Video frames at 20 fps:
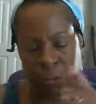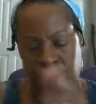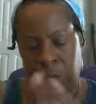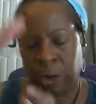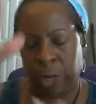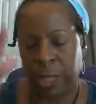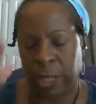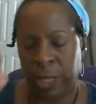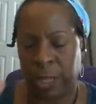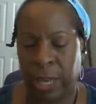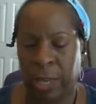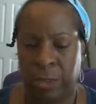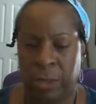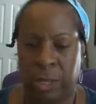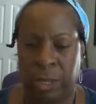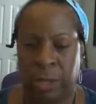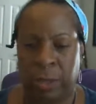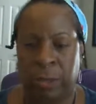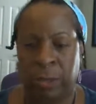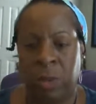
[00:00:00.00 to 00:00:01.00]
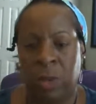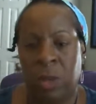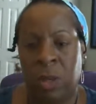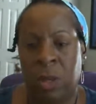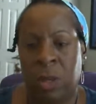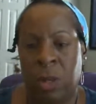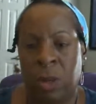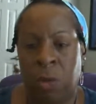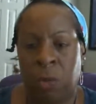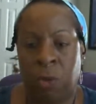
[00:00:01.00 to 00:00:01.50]
40,000.
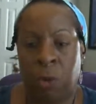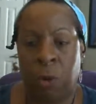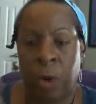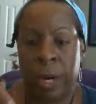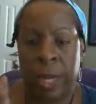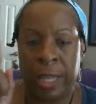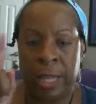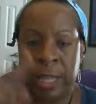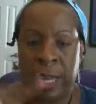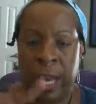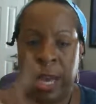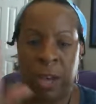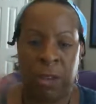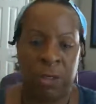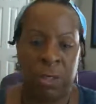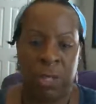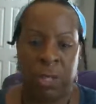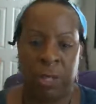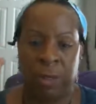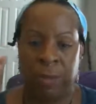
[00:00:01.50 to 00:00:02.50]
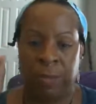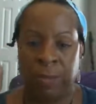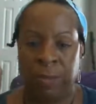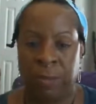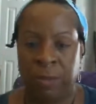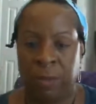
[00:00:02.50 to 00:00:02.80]
40,000.